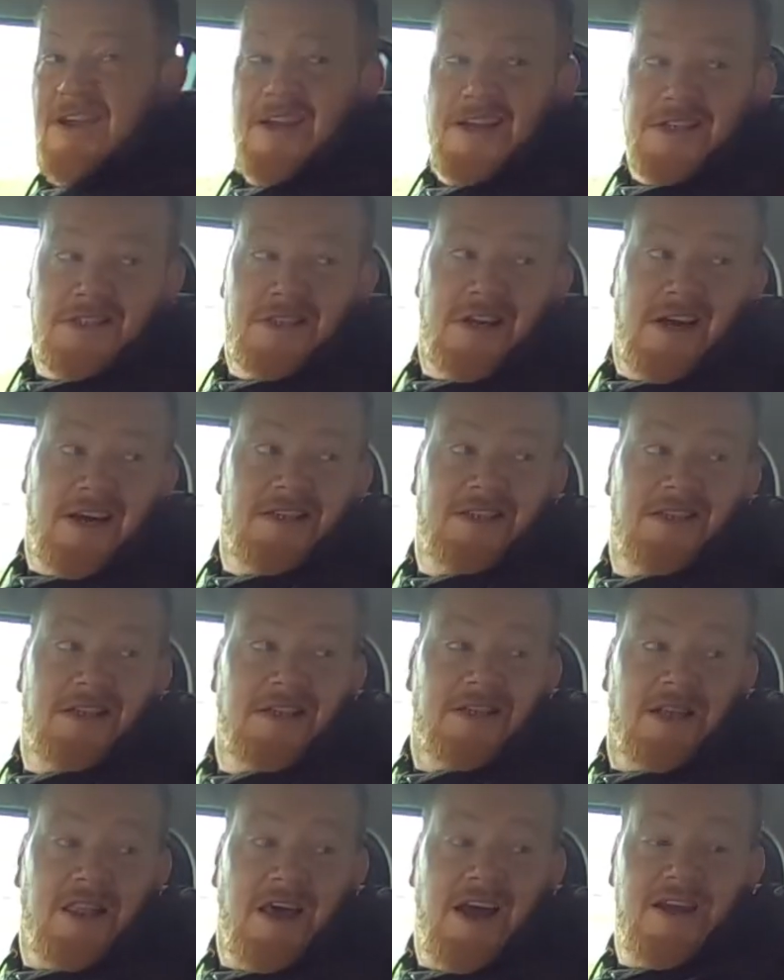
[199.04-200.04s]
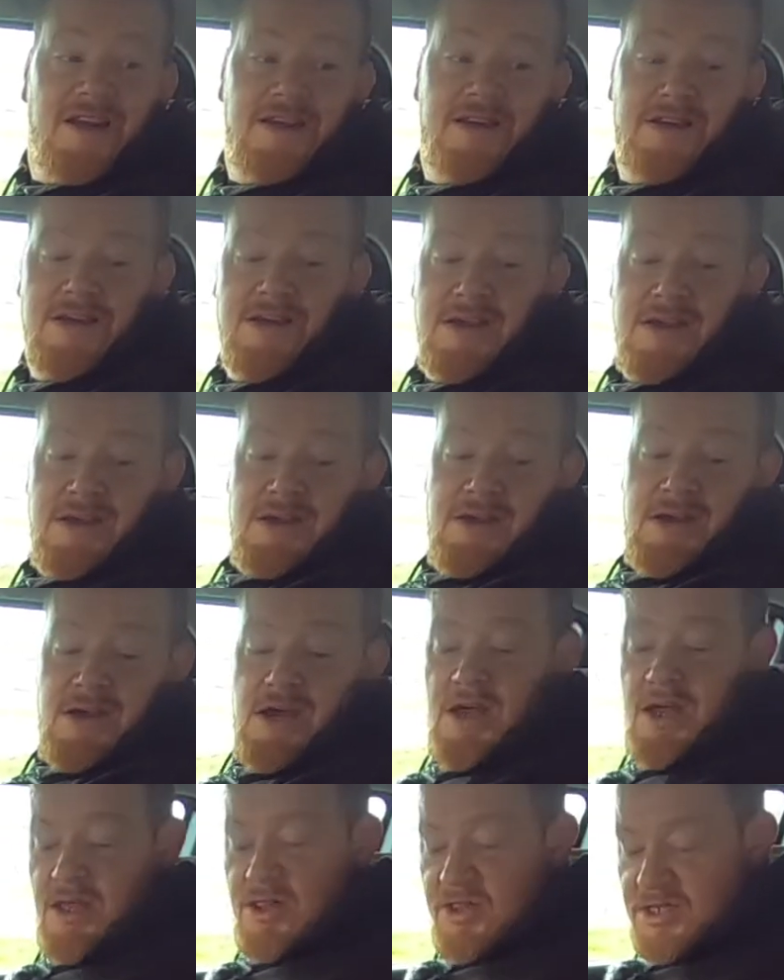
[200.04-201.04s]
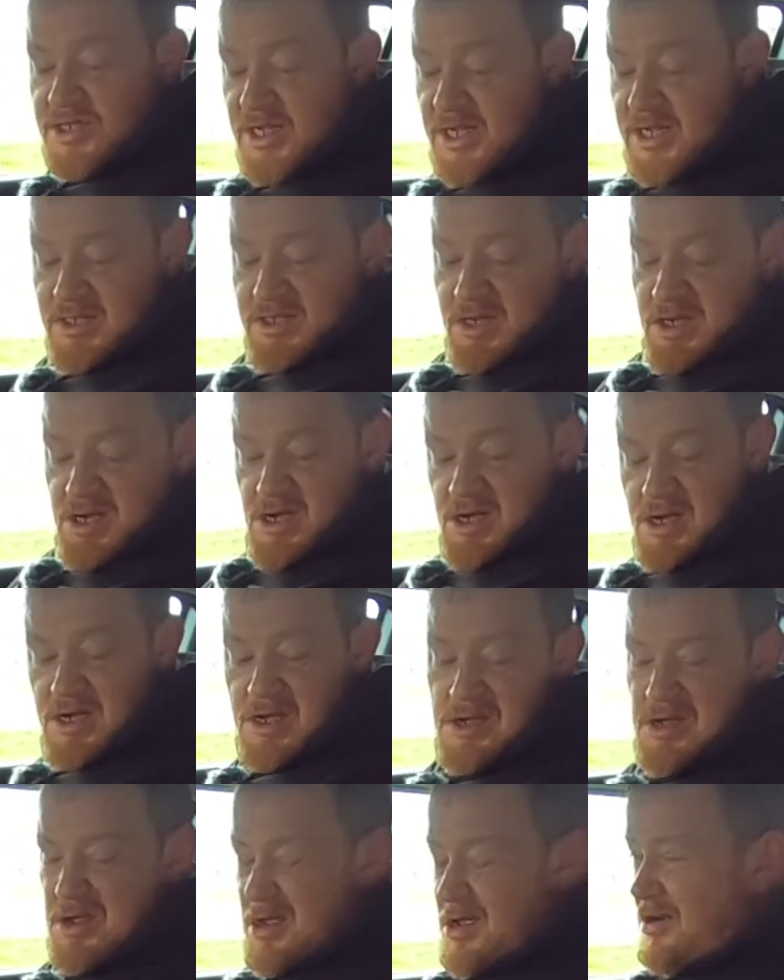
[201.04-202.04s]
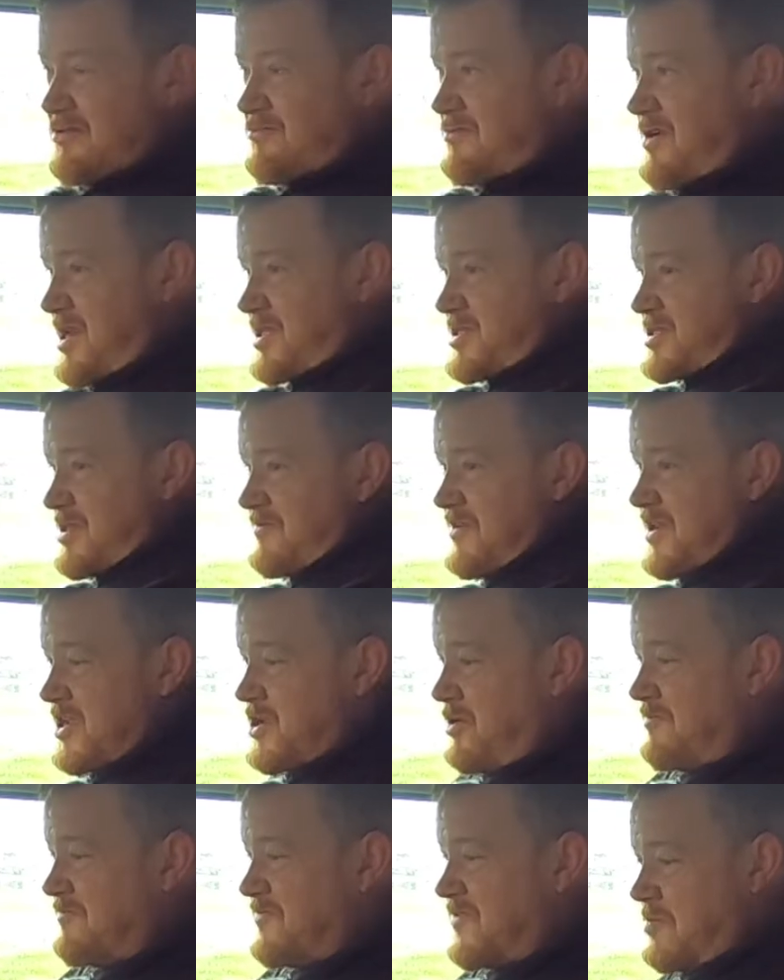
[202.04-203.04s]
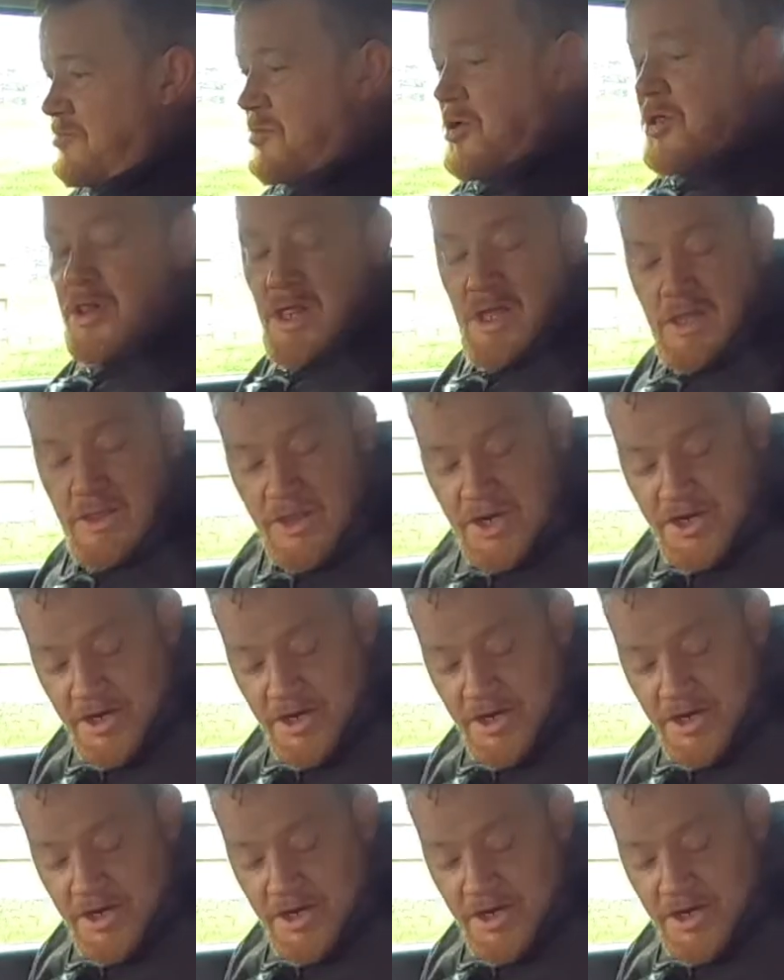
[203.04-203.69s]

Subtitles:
it's nice, it's light. The seats are relatively comfortable.